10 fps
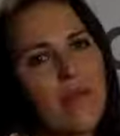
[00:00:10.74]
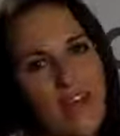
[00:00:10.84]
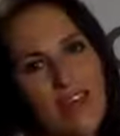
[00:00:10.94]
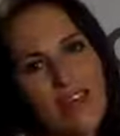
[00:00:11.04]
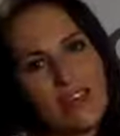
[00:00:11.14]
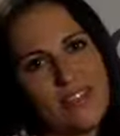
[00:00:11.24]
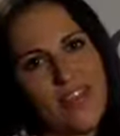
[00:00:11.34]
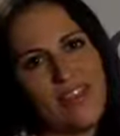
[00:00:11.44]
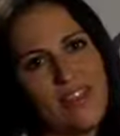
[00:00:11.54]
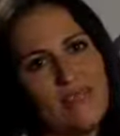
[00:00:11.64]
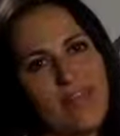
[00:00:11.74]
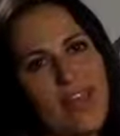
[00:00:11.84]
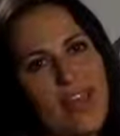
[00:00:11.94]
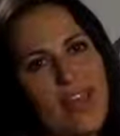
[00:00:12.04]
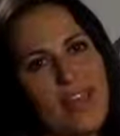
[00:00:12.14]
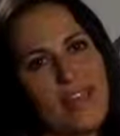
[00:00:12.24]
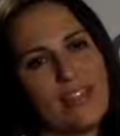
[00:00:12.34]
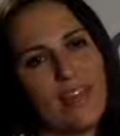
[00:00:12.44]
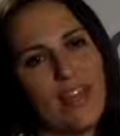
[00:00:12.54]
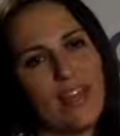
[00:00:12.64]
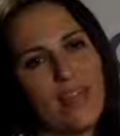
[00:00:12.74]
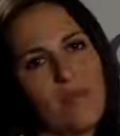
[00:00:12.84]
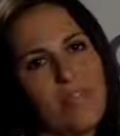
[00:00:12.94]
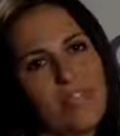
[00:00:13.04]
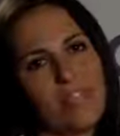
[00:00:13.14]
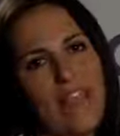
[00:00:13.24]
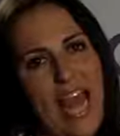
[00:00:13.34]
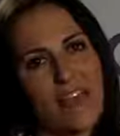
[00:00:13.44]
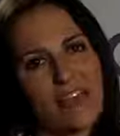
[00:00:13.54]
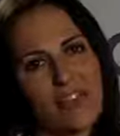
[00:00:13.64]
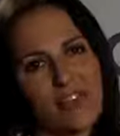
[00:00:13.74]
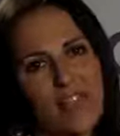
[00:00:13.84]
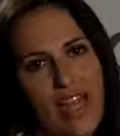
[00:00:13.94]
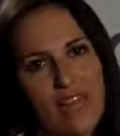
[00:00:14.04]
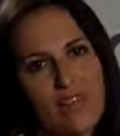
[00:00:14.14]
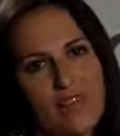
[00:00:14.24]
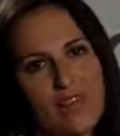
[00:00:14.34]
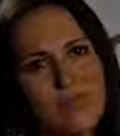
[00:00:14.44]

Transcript: Amanda Slavin, and my company is CatalystCreativ.